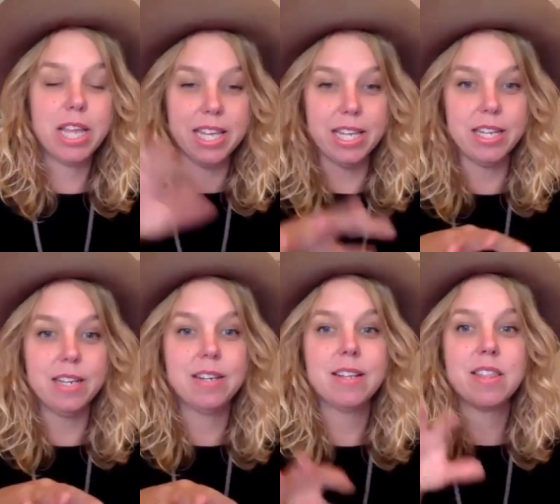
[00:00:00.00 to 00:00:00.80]

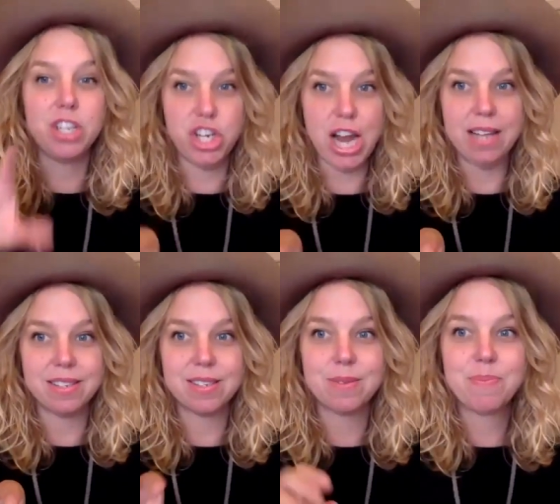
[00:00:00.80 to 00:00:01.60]
in the
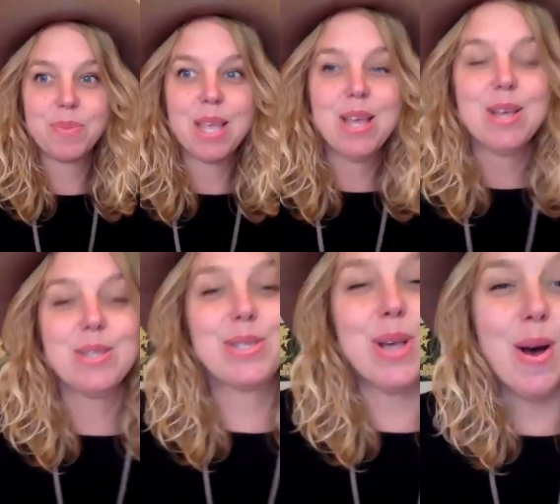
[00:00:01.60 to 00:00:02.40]
chats.
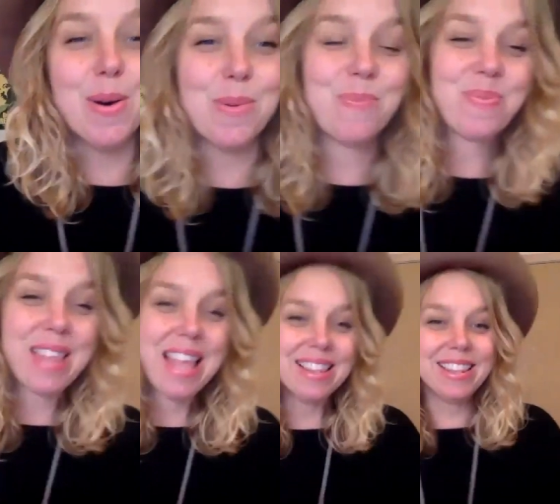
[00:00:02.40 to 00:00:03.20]
So
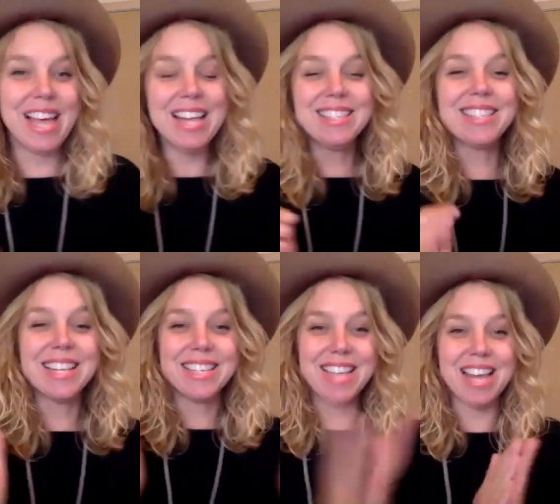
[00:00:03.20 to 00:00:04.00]
let's
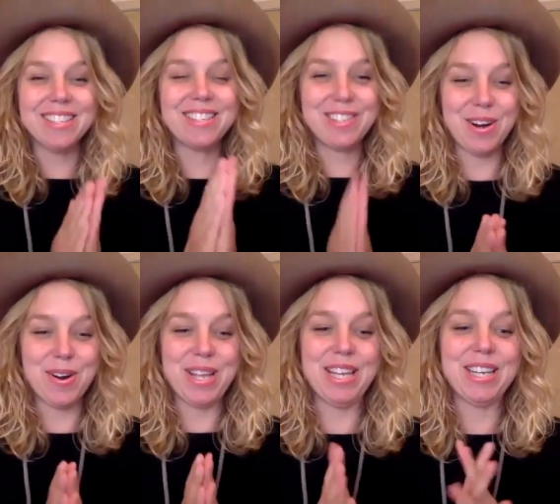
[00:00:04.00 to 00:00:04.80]
get
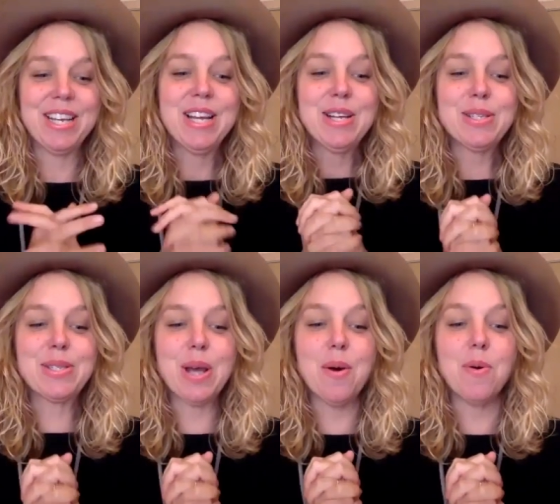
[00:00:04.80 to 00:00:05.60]
started.
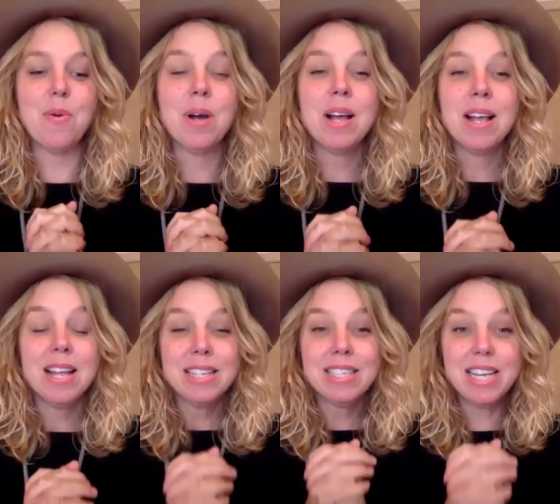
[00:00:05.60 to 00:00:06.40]
So
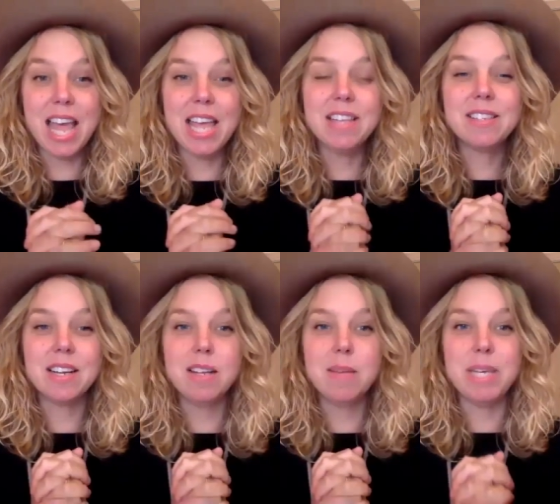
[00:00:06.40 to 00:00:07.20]
today is
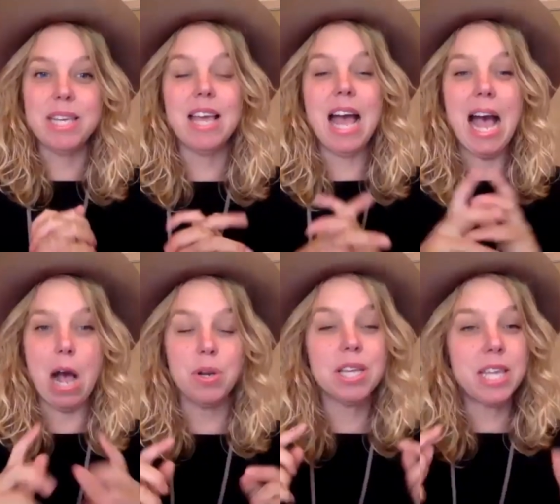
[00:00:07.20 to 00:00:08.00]
going to be
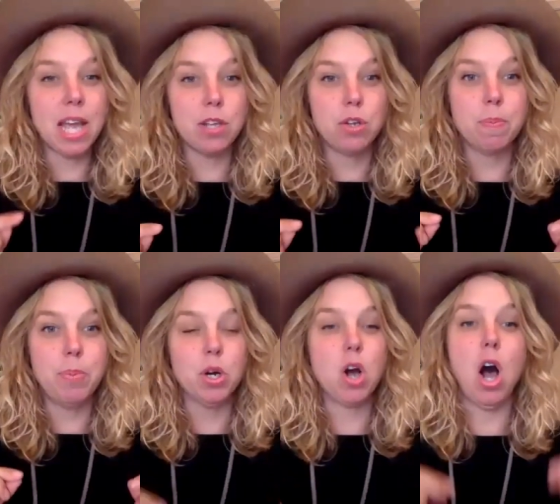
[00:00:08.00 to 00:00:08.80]
how to get your
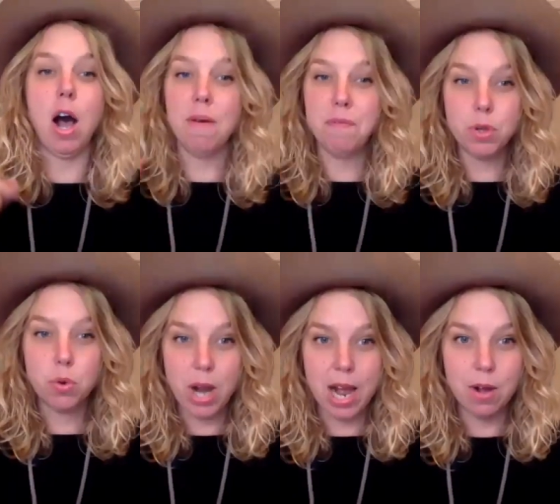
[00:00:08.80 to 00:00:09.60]
book off the
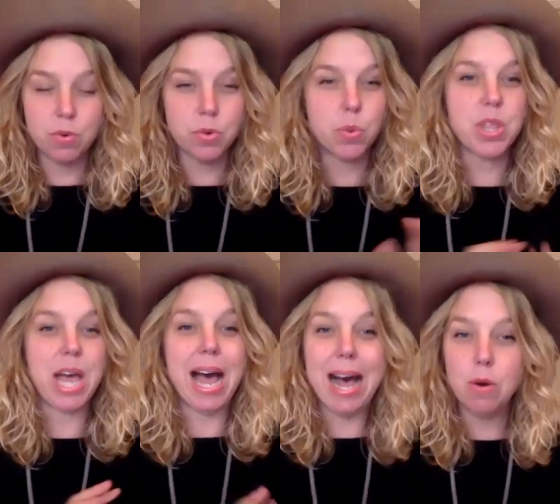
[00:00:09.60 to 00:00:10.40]
ground
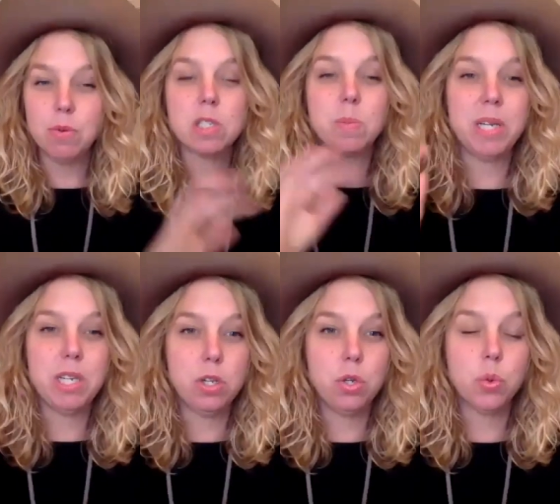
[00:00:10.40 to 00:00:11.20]
without
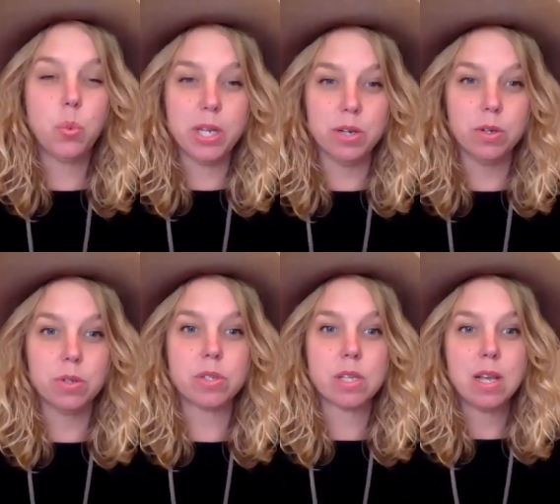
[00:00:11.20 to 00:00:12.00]
spinning your
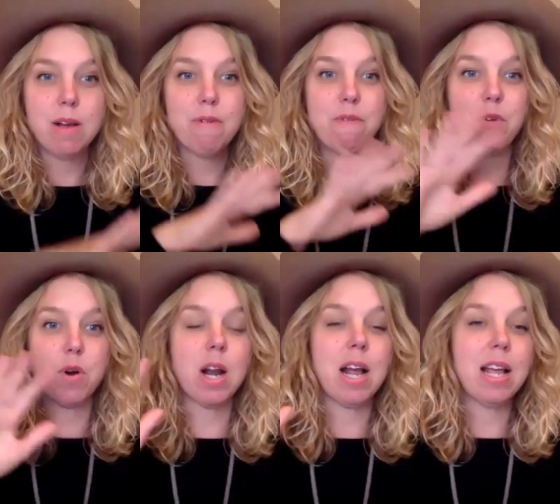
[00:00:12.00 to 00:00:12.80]
wheels
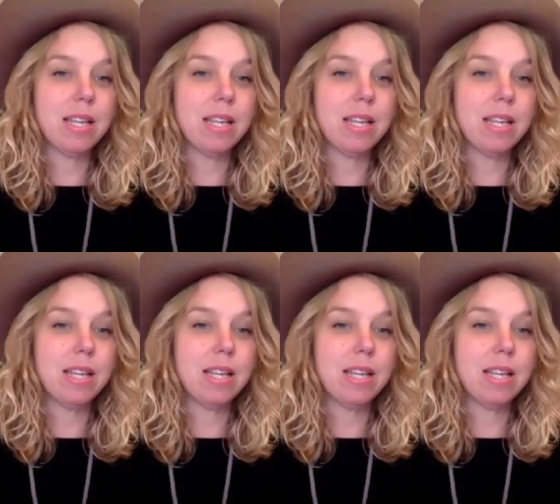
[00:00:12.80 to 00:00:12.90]
for